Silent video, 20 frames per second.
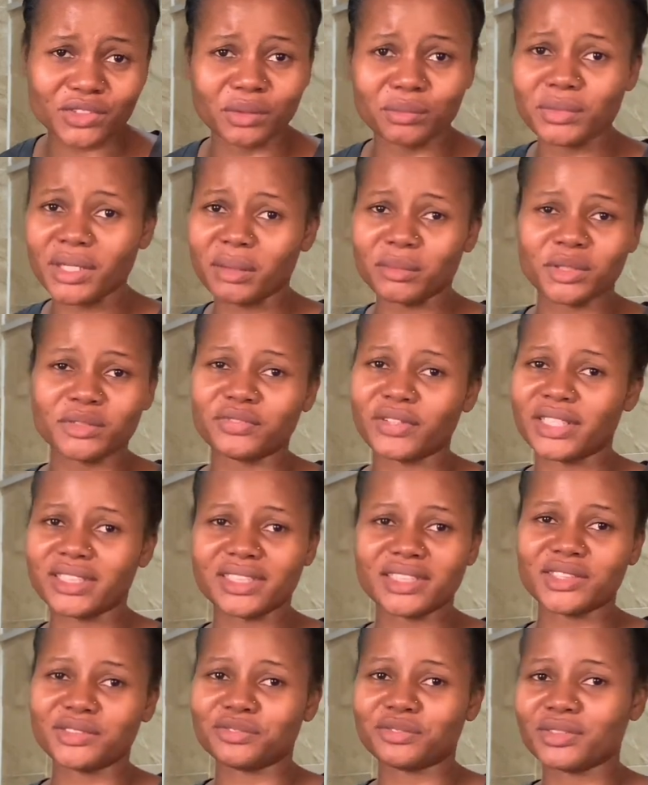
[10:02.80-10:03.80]
for me, I'm not
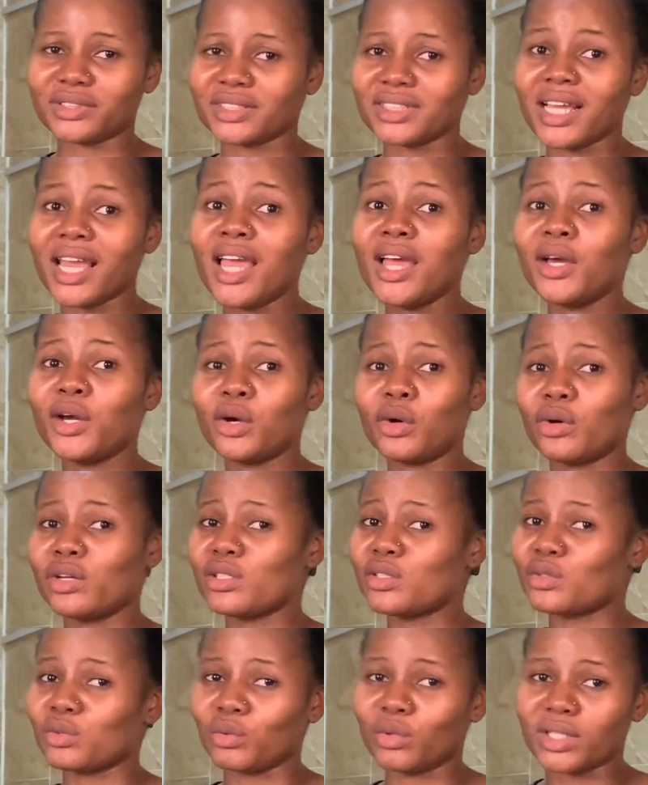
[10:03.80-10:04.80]
finding it funny.
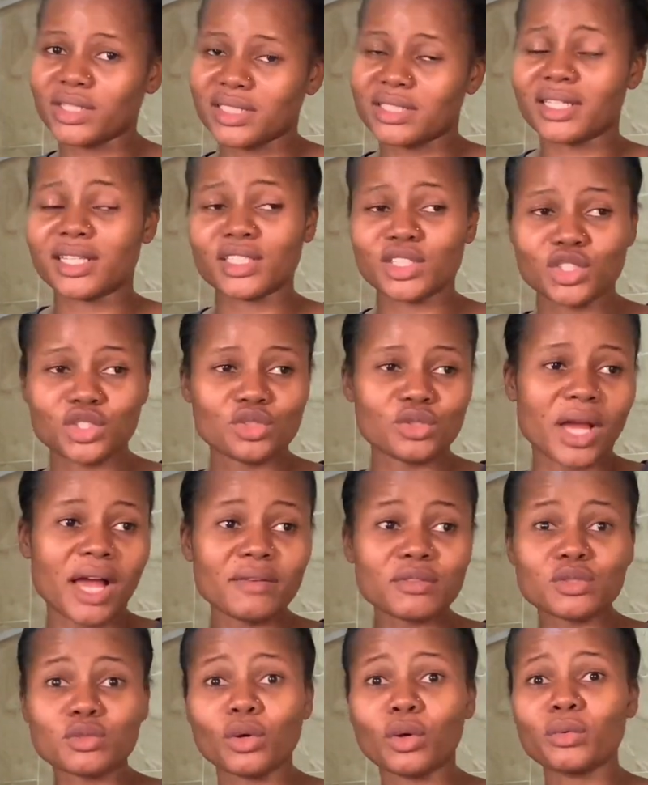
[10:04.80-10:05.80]
Going to work is an issue. I
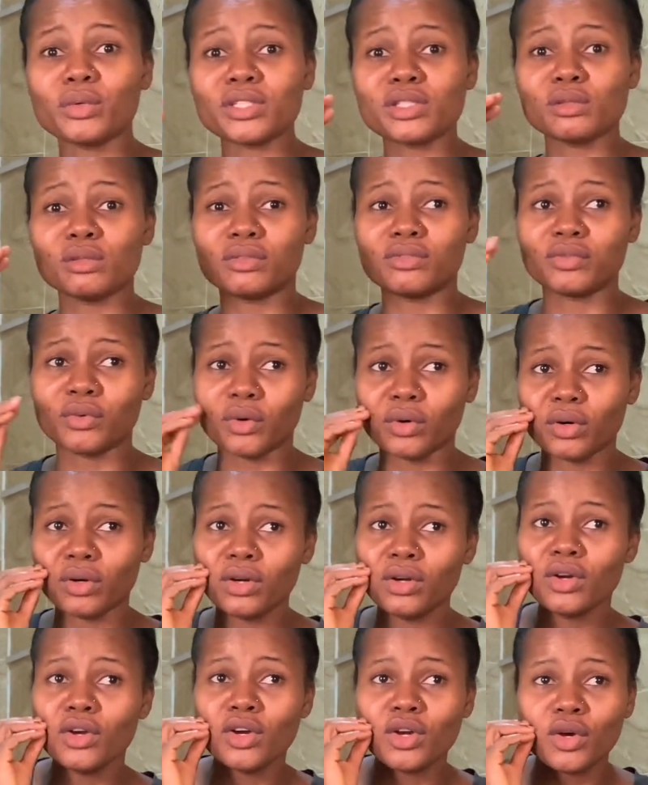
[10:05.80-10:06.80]
have to always look for
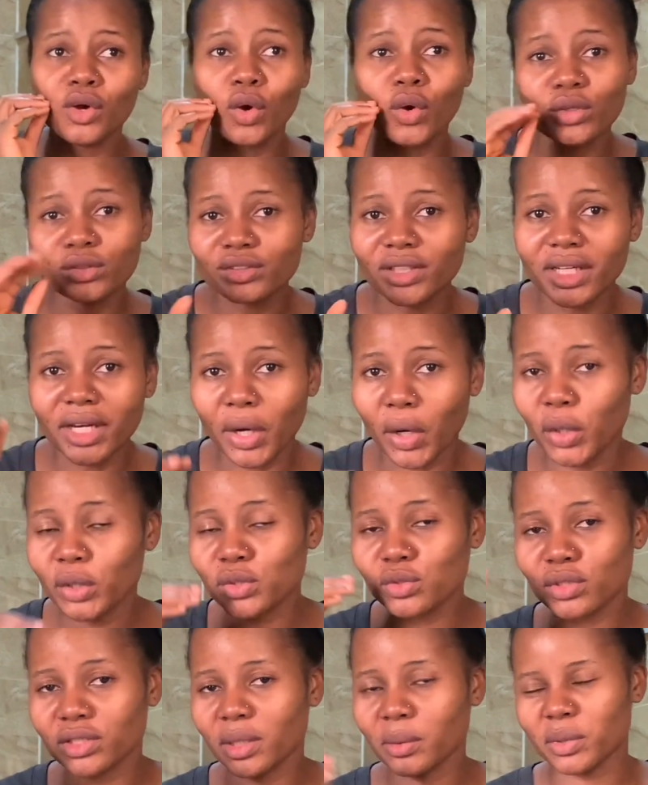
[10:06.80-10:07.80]
100 naira or
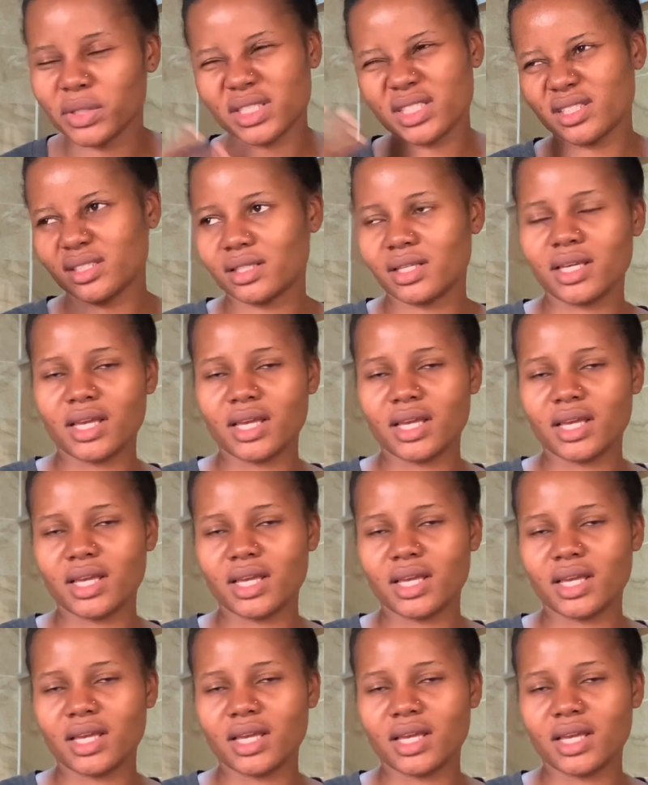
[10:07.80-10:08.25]
200 because